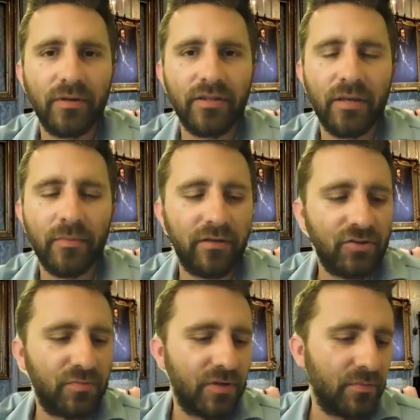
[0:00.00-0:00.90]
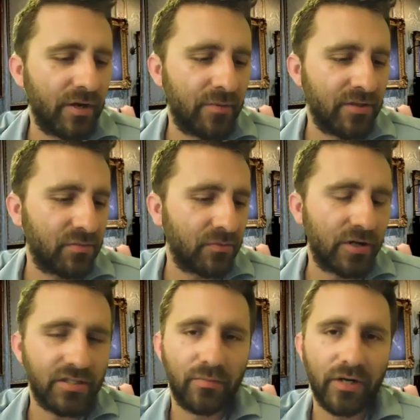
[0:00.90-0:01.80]
But they might have there might have been some
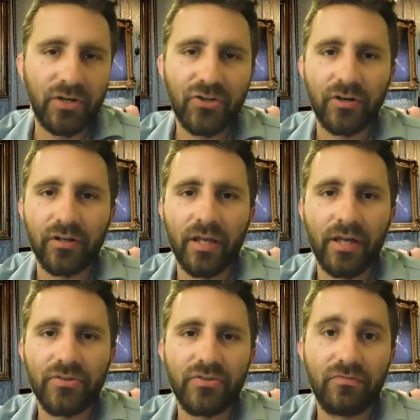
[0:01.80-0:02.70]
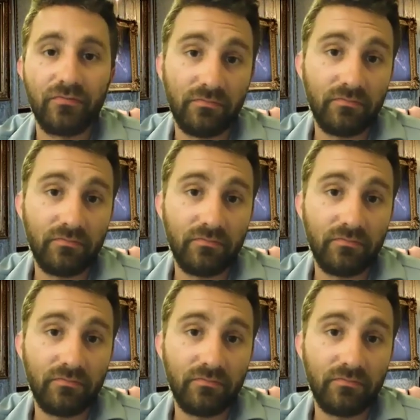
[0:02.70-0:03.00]
crazy pressure, and that's